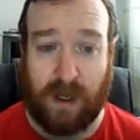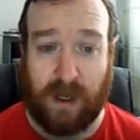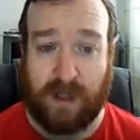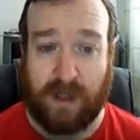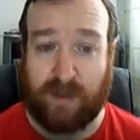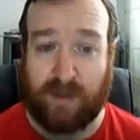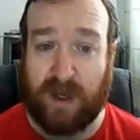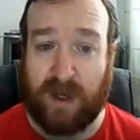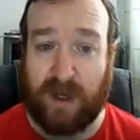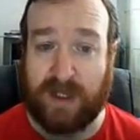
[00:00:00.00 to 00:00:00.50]
The
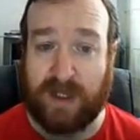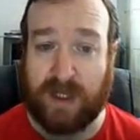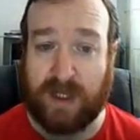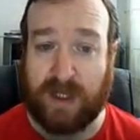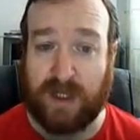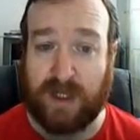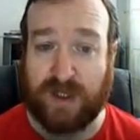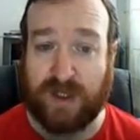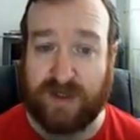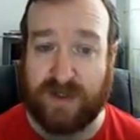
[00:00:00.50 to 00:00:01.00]
pie
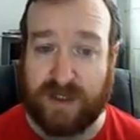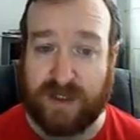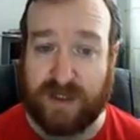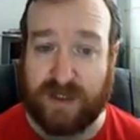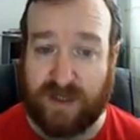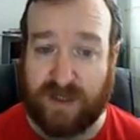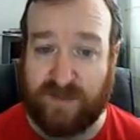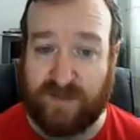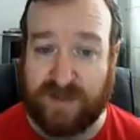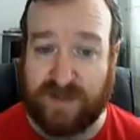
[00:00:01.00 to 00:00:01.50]
chart shows that
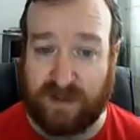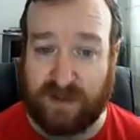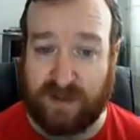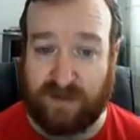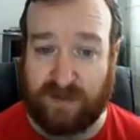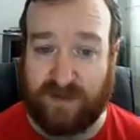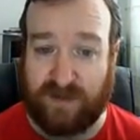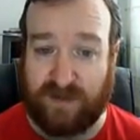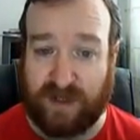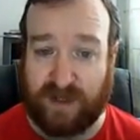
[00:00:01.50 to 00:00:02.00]
7%
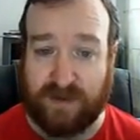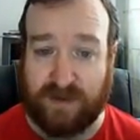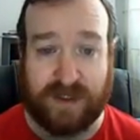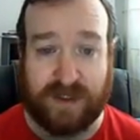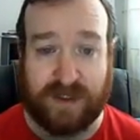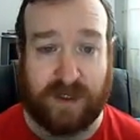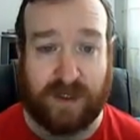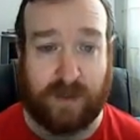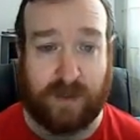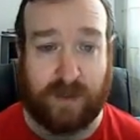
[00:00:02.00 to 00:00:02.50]
of
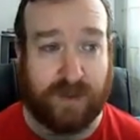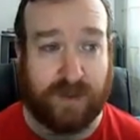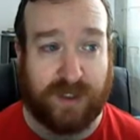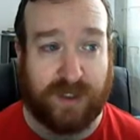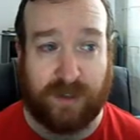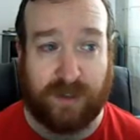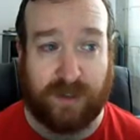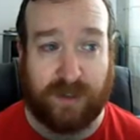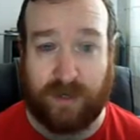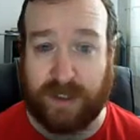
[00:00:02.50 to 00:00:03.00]
electricity was
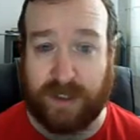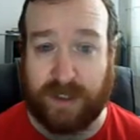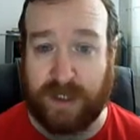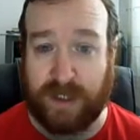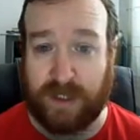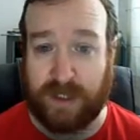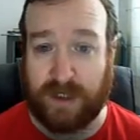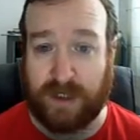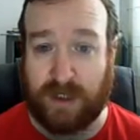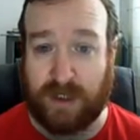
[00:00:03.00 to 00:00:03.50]

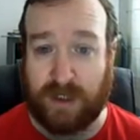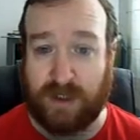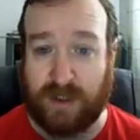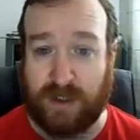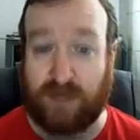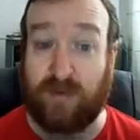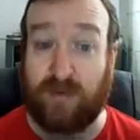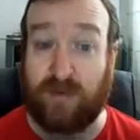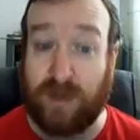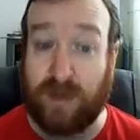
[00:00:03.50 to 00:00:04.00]
generated
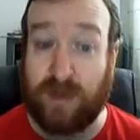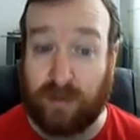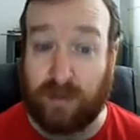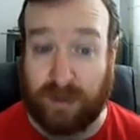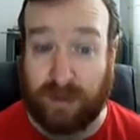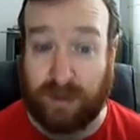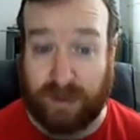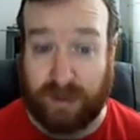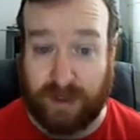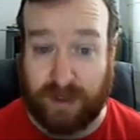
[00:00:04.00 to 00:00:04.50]
using renewable
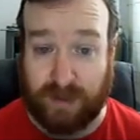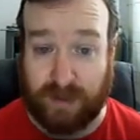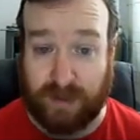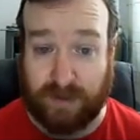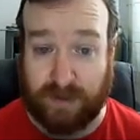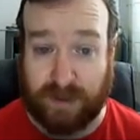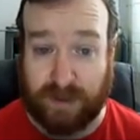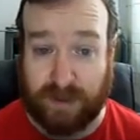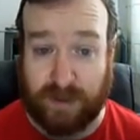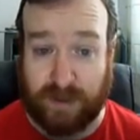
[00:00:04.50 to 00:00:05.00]
energy
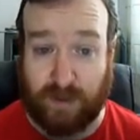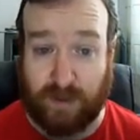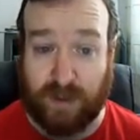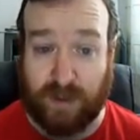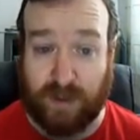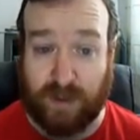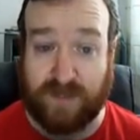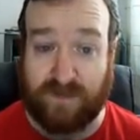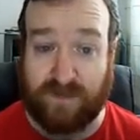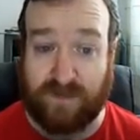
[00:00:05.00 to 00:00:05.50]
sources.
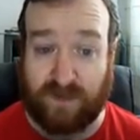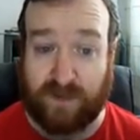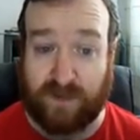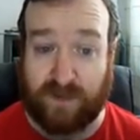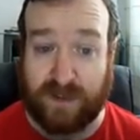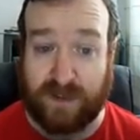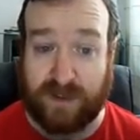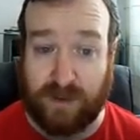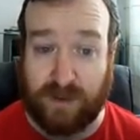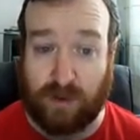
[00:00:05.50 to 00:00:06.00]
Which of the following
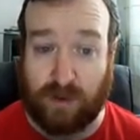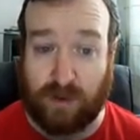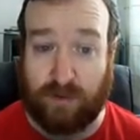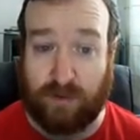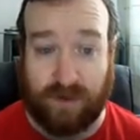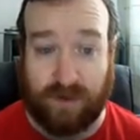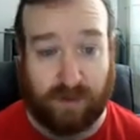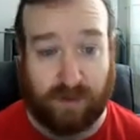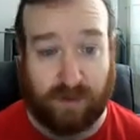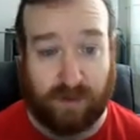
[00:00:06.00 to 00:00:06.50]
is not
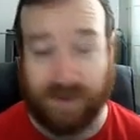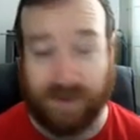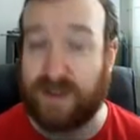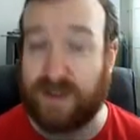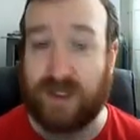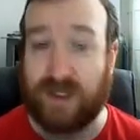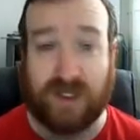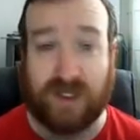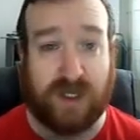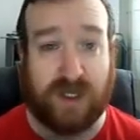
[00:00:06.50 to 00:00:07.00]
renewable? So
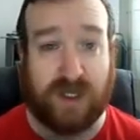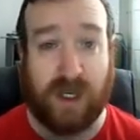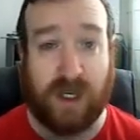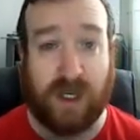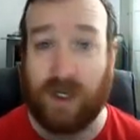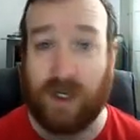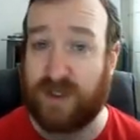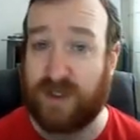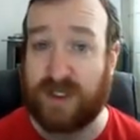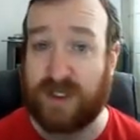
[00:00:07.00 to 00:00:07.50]

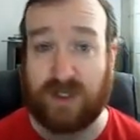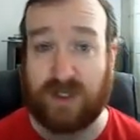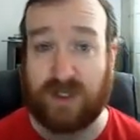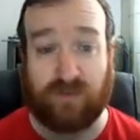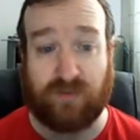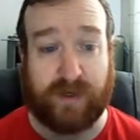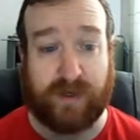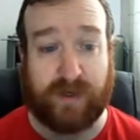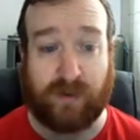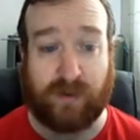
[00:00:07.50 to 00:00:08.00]
this is just
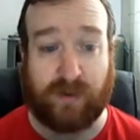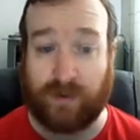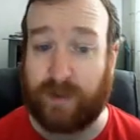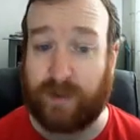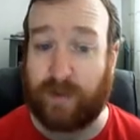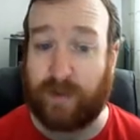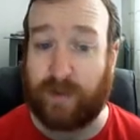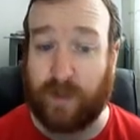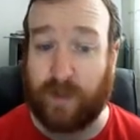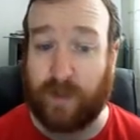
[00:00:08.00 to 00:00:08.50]
recall,
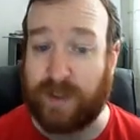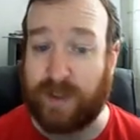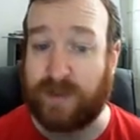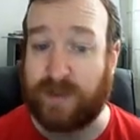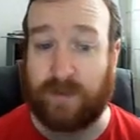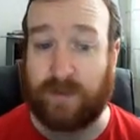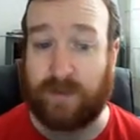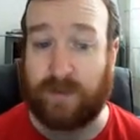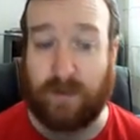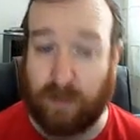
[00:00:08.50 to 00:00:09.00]
knowing which is
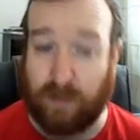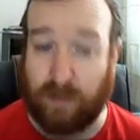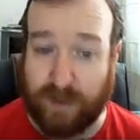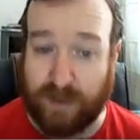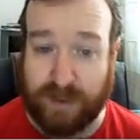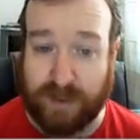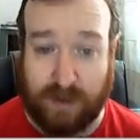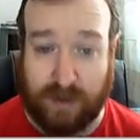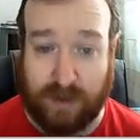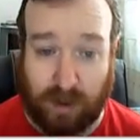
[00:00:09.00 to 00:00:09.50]
renewable, which
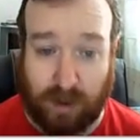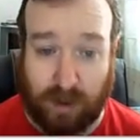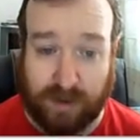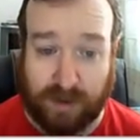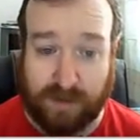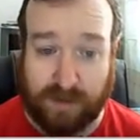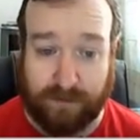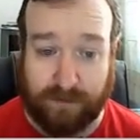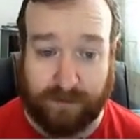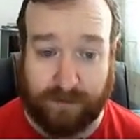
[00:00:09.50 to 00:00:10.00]
is
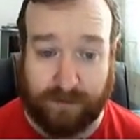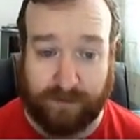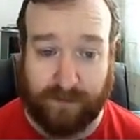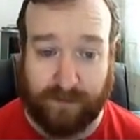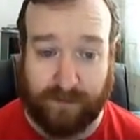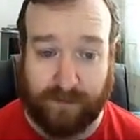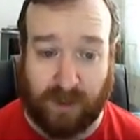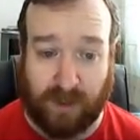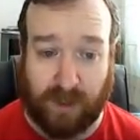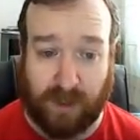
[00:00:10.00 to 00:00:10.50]
not.
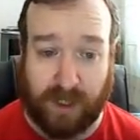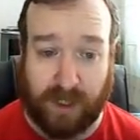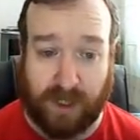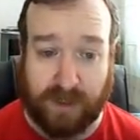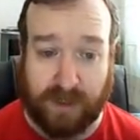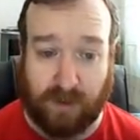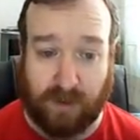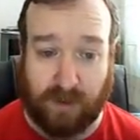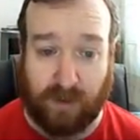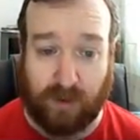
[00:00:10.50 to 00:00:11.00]
Okay,
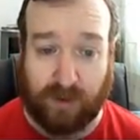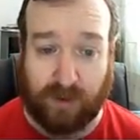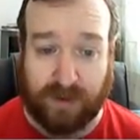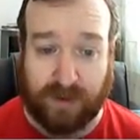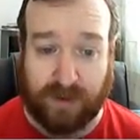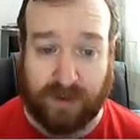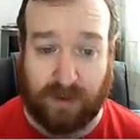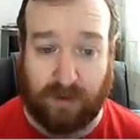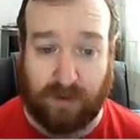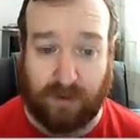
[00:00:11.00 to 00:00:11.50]
is it oil,
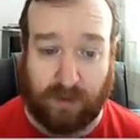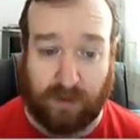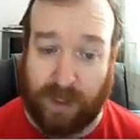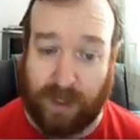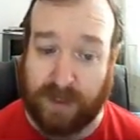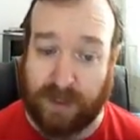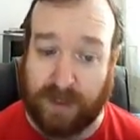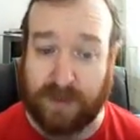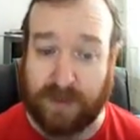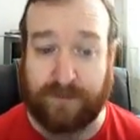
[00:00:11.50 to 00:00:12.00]
solar or
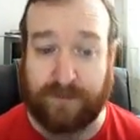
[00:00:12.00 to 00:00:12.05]
wind?